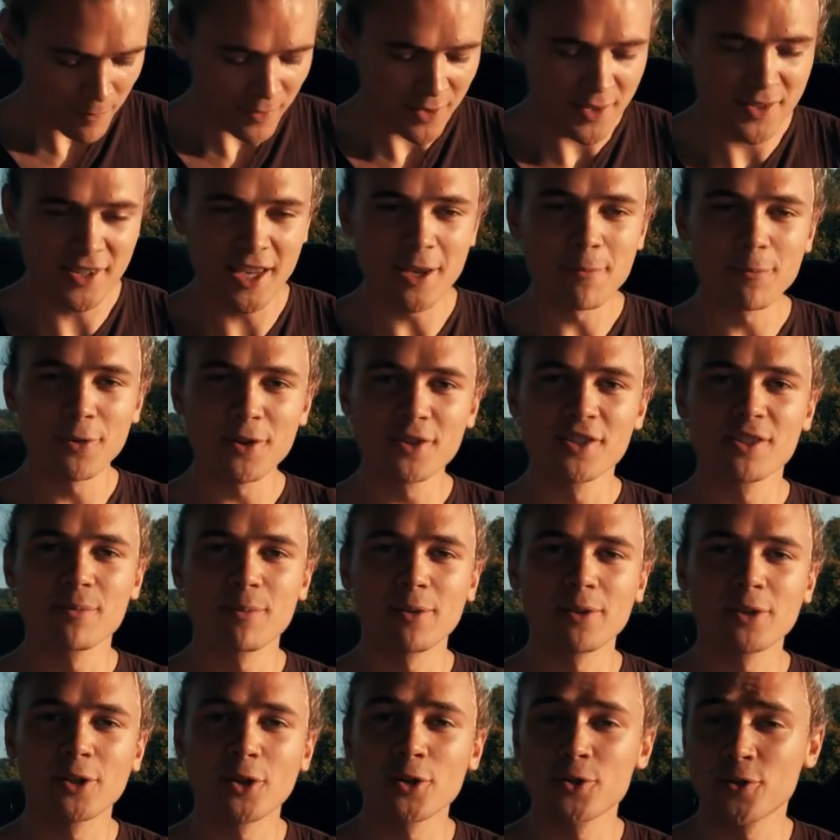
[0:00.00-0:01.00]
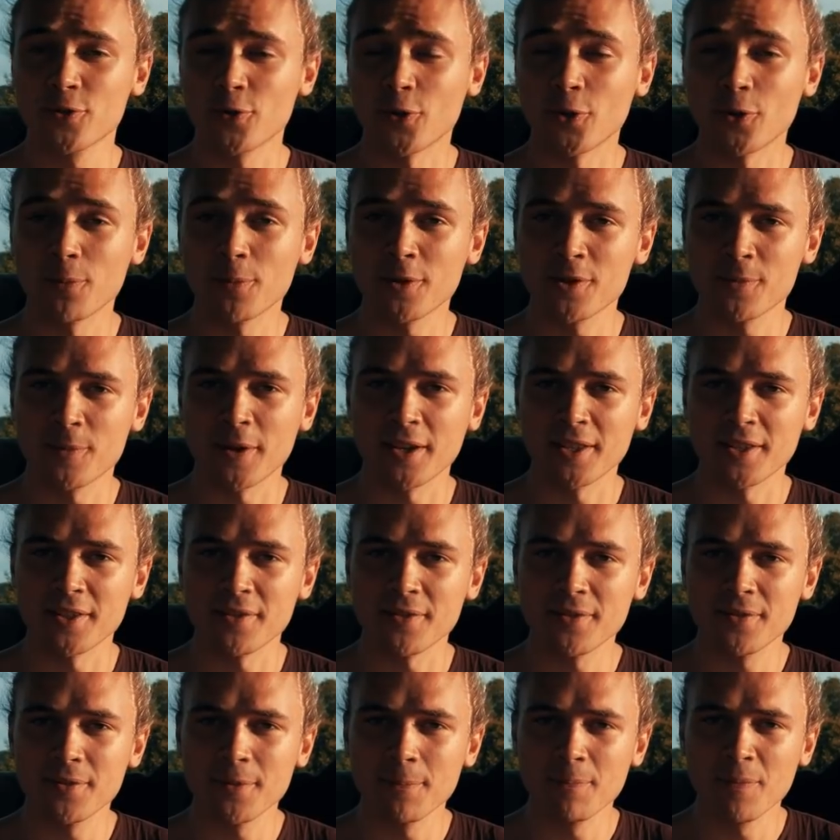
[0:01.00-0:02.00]
The same principle goes for
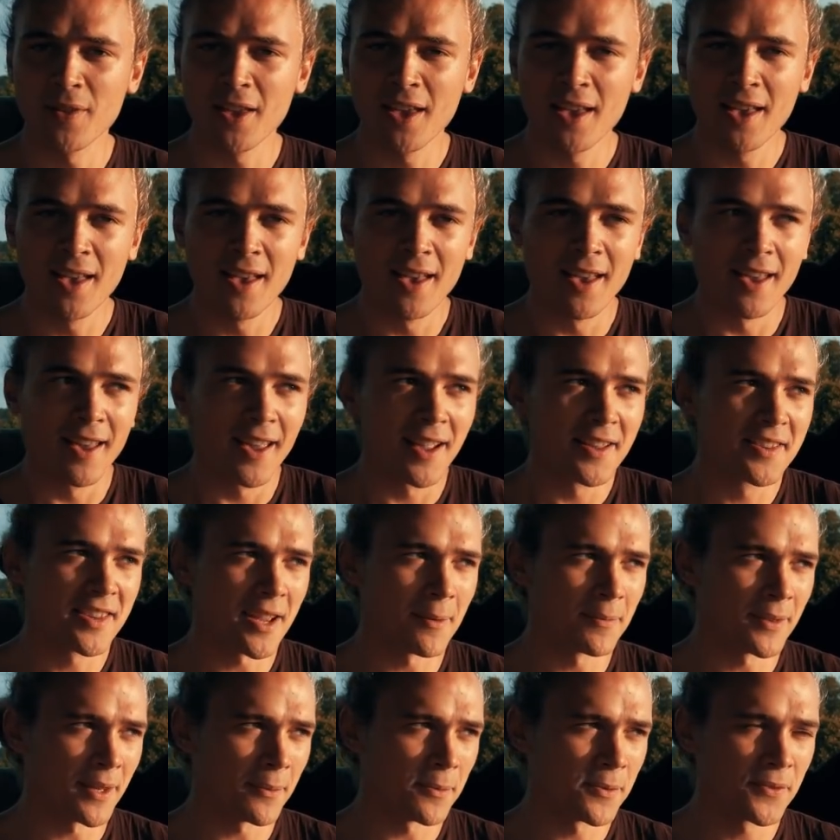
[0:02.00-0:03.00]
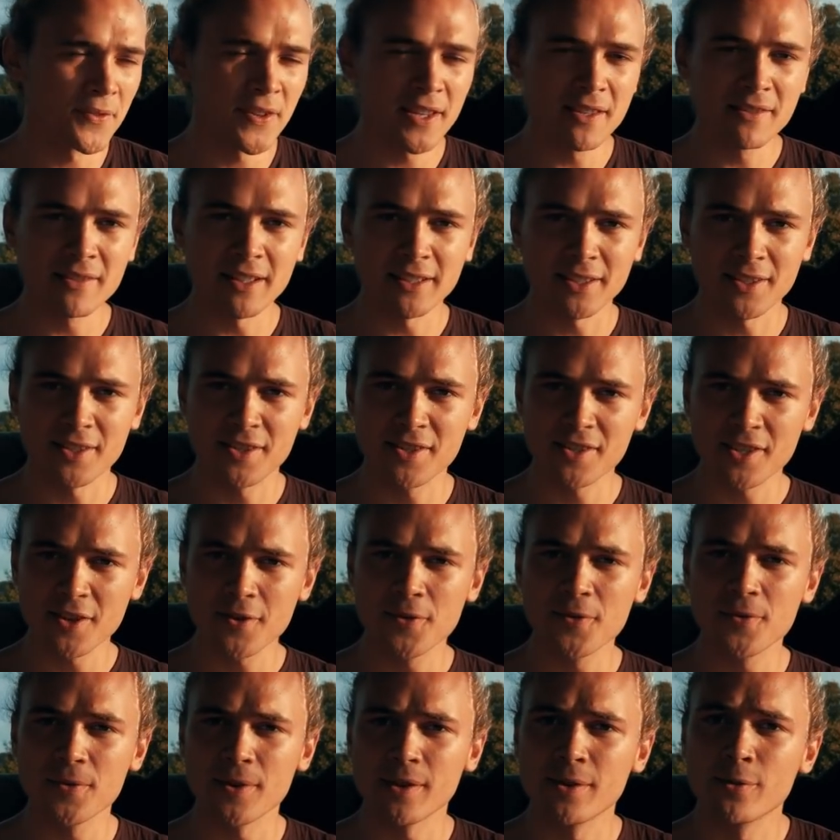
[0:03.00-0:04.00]
perspective. It sometimes feels like a
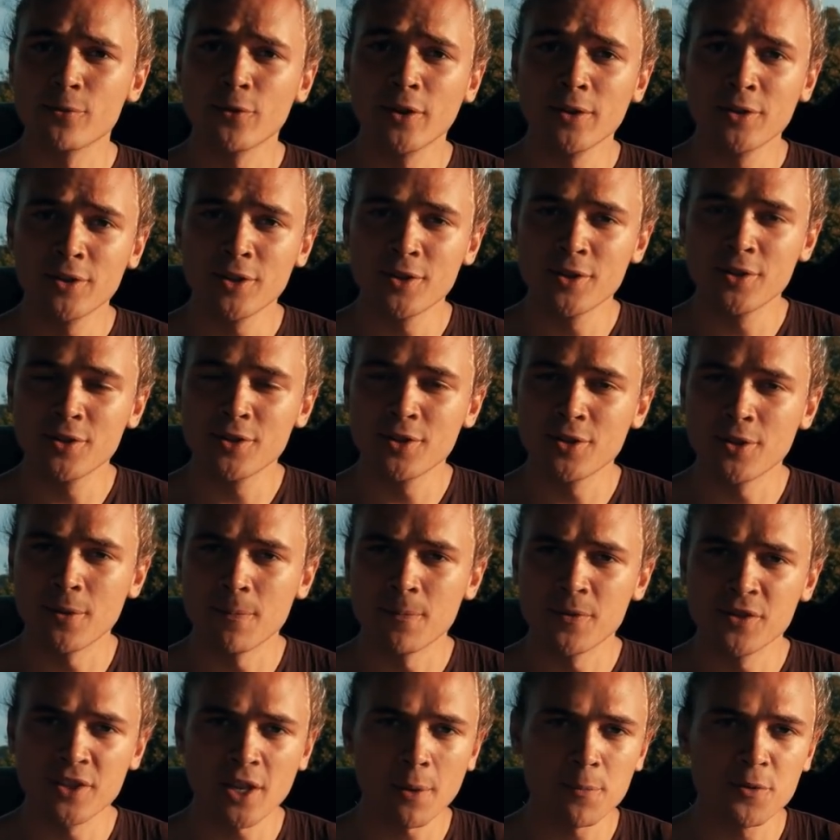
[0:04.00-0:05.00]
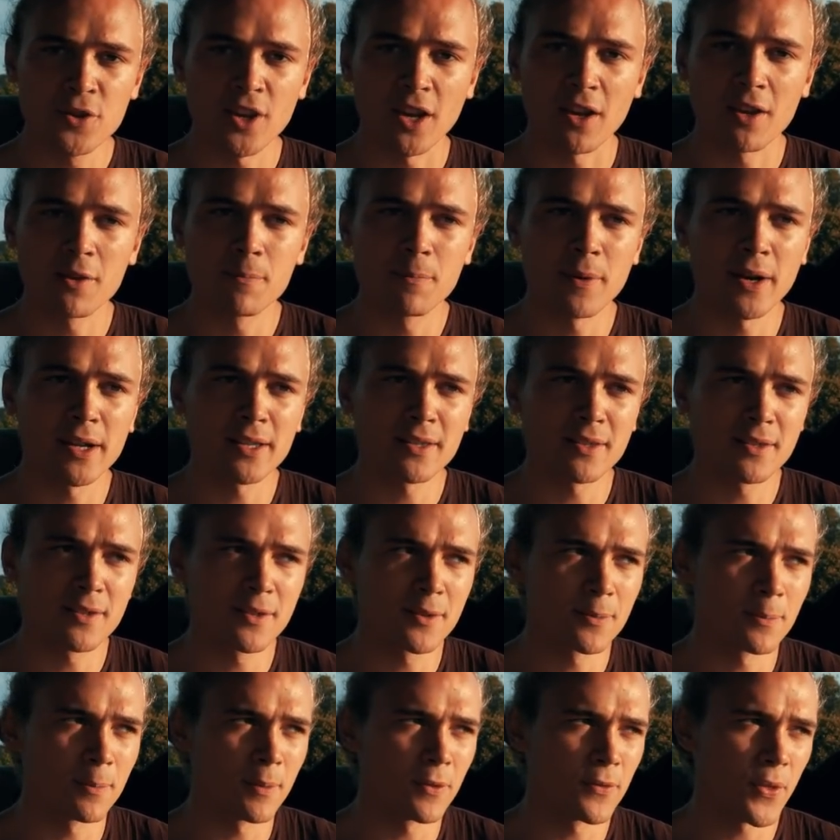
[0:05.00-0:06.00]
stiff and rigid subject,
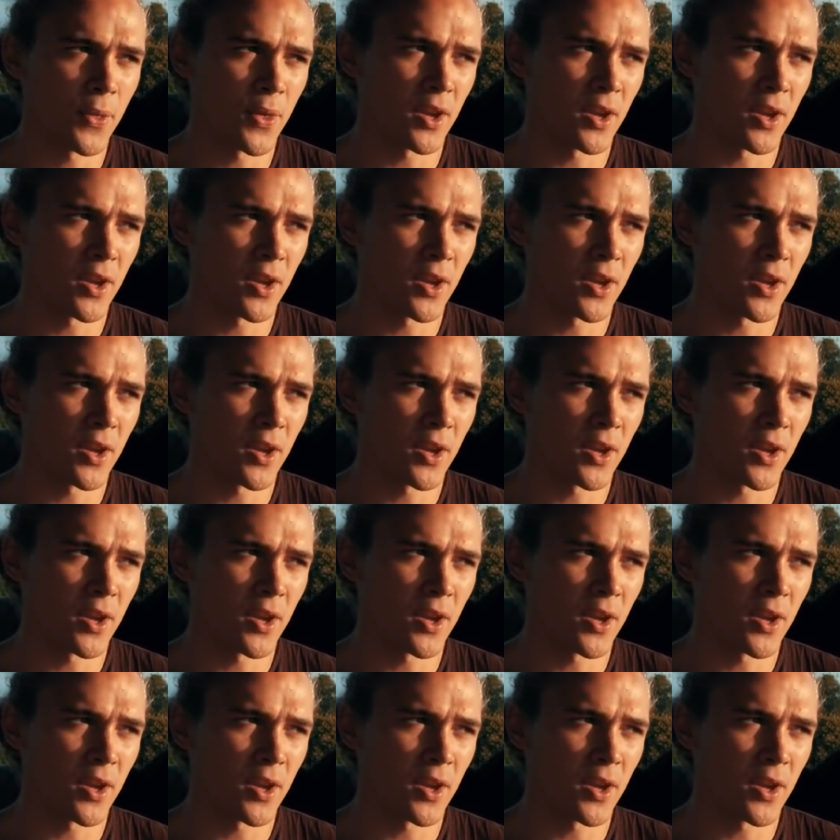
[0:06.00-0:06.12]
but if you